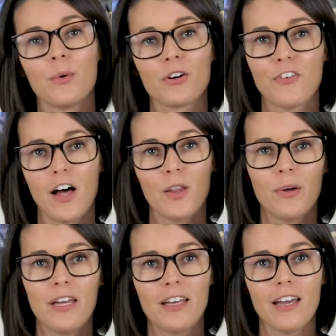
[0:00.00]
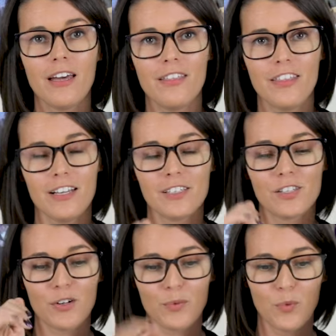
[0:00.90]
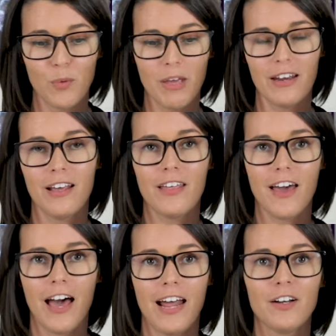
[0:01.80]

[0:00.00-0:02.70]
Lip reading: We're following this woman that